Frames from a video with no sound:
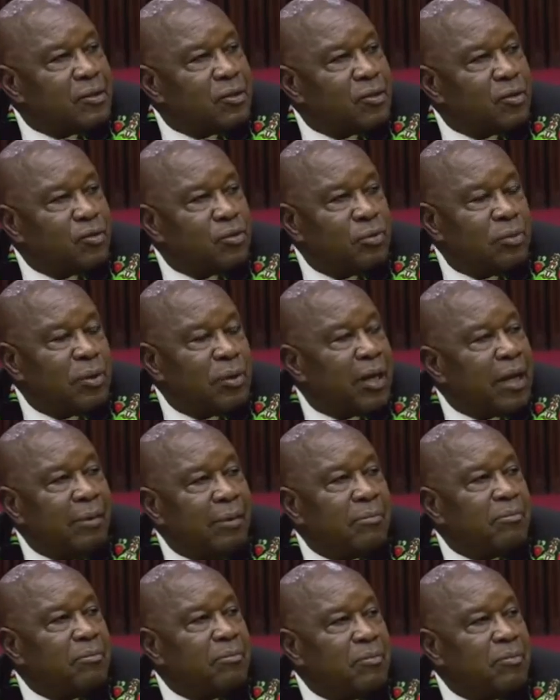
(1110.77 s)
to
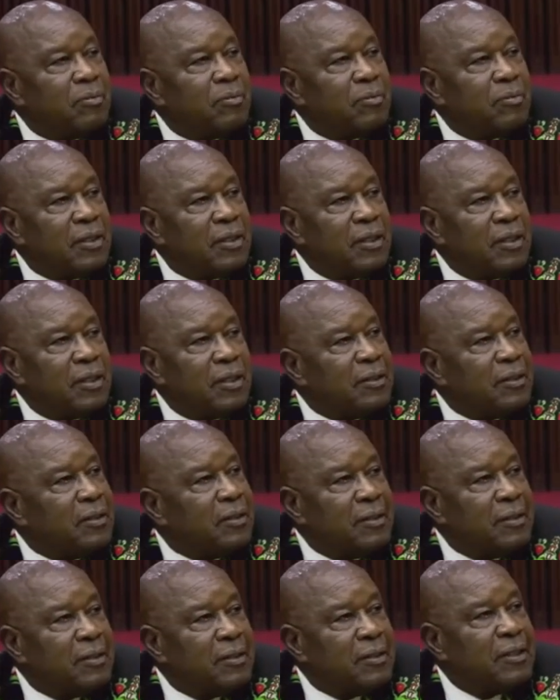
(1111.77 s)
become the
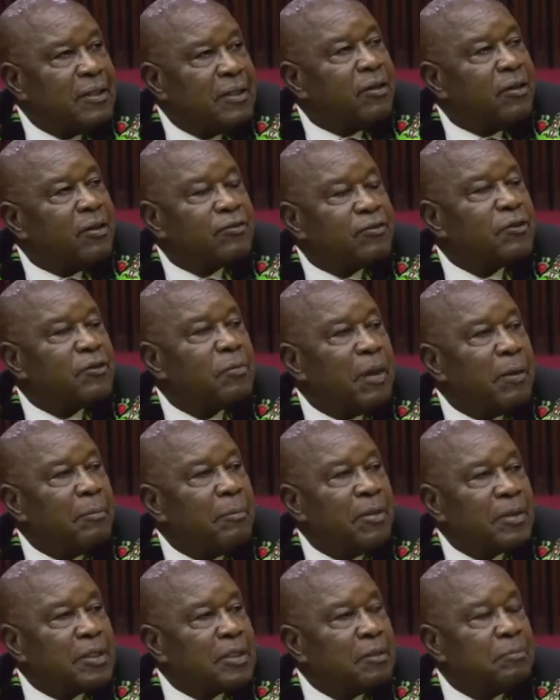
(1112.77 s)
leader of
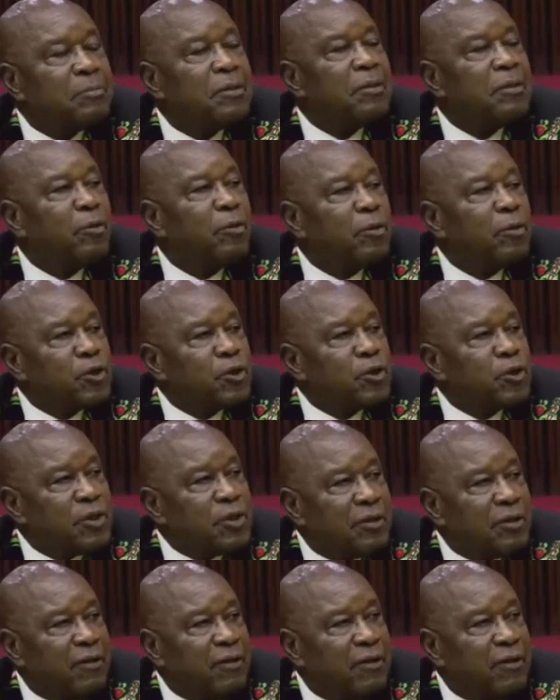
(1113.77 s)
Zimbabwe simply because you
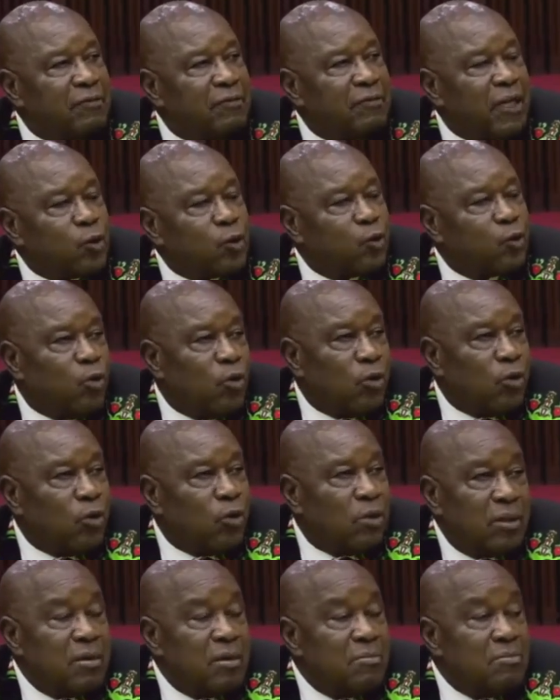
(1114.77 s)
survived that war,
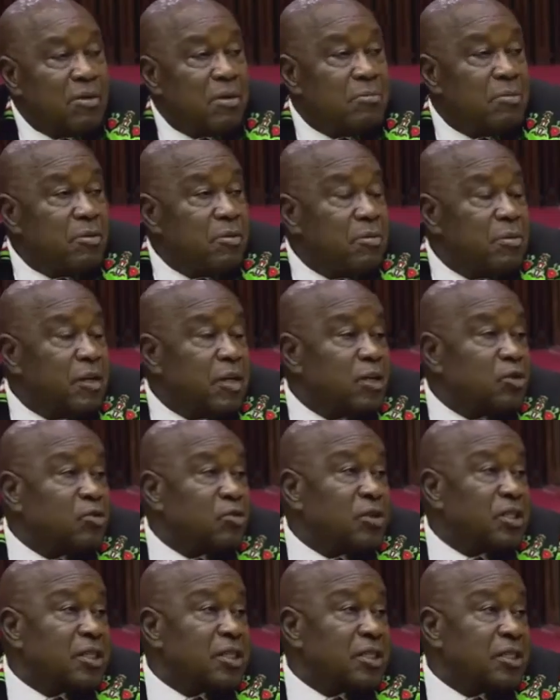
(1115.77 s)
maybe you begin
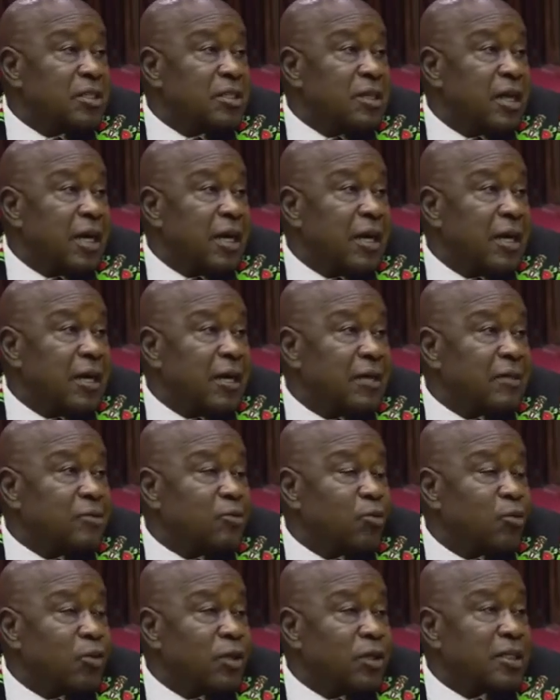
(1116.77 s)

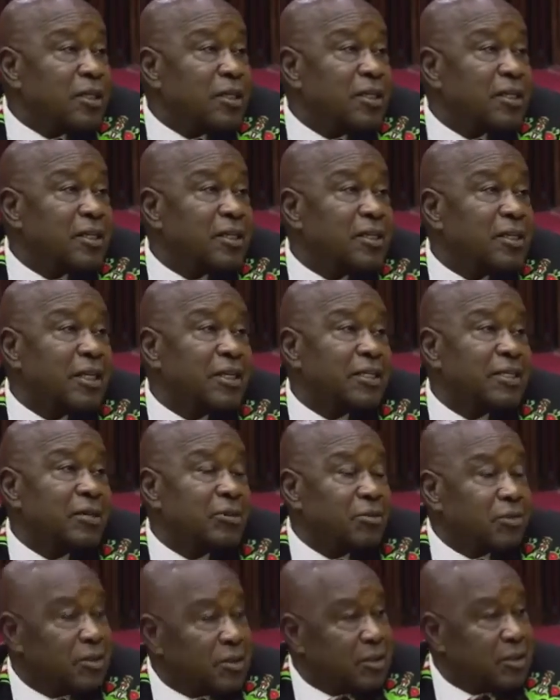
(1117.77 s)
to question
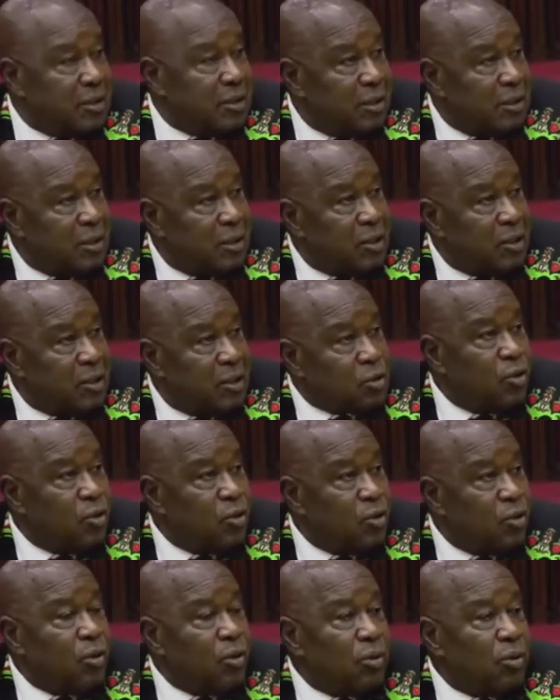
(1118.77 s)
credentials.
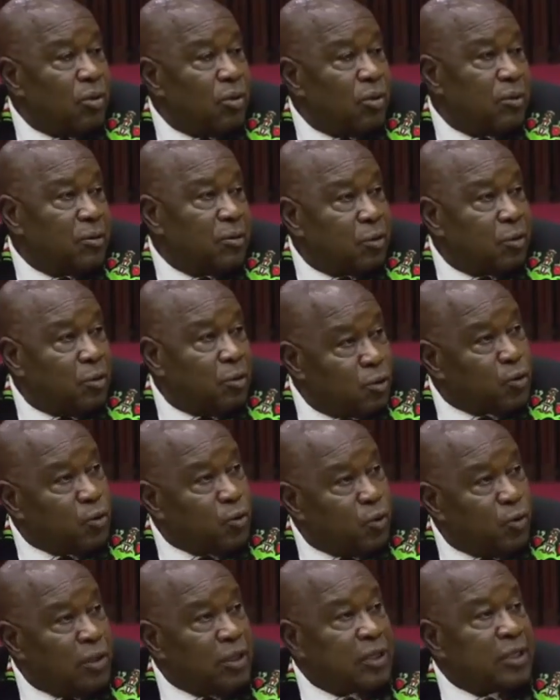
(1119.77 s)
So those
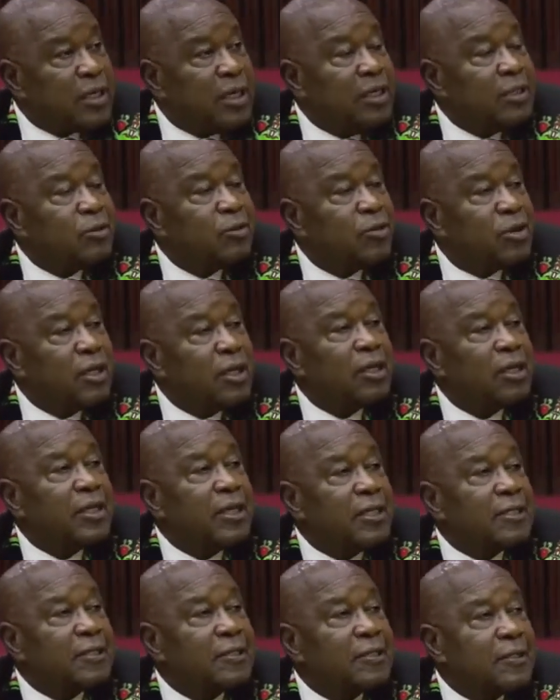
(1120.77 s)
who were trying to think
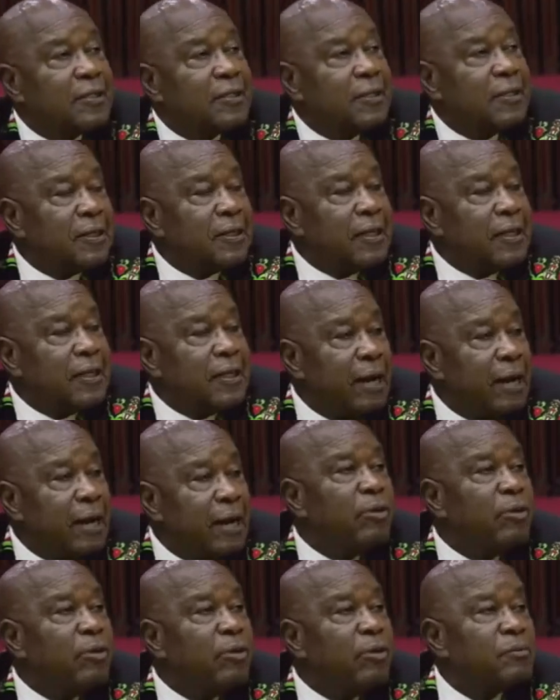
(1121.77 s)
that the
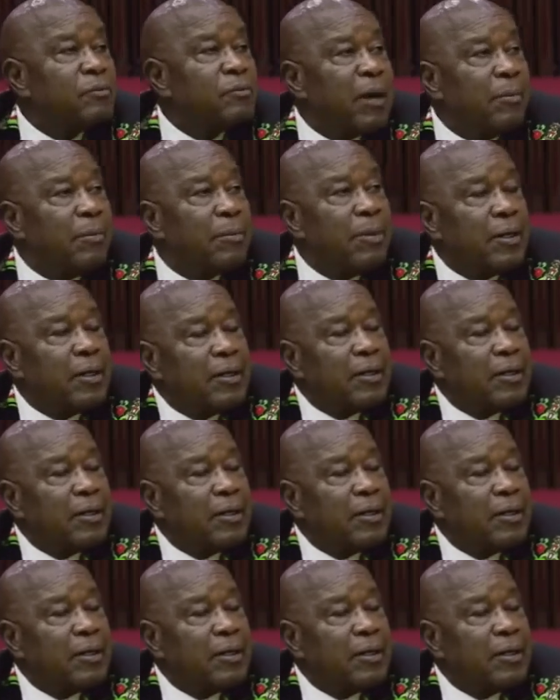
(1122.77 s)
army of Zimbabwe